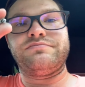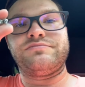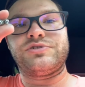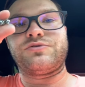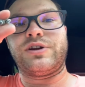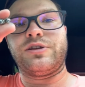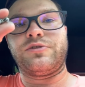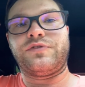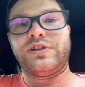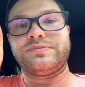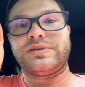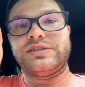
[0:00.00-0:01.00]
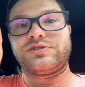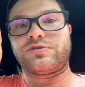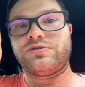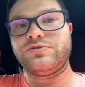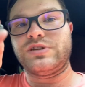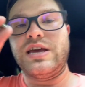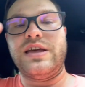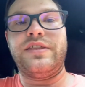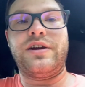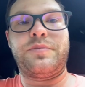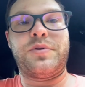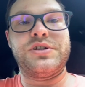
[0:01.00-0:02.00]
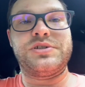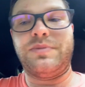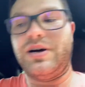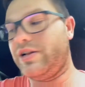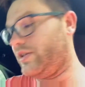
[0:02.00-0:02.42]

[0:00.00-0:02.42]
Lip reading: just regular Phillips head screws. They are pretty small,